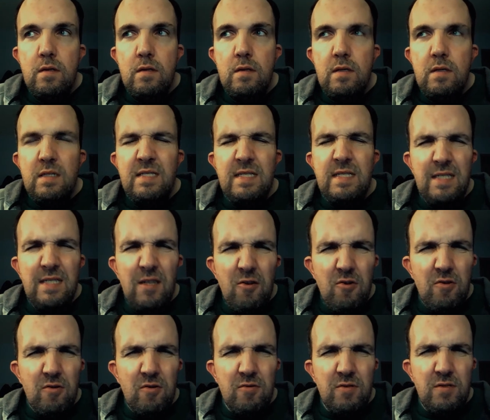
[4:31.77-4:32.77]

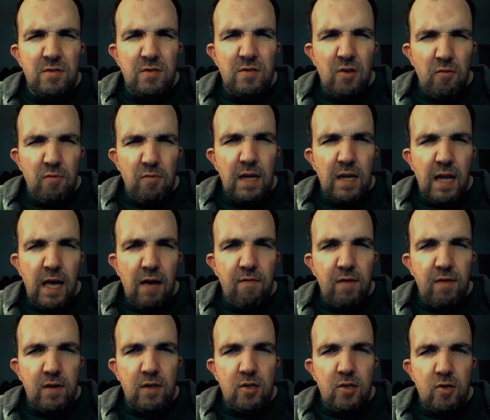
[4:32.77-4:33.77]
Still don't have a
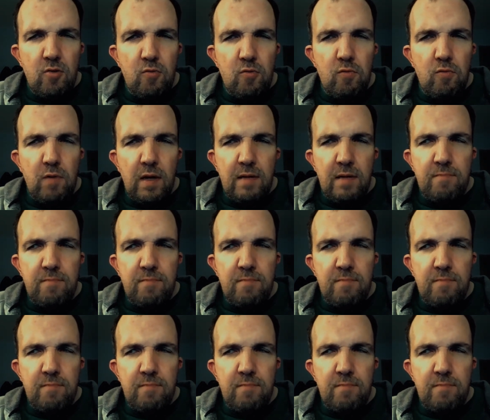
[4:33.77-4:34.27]
clue.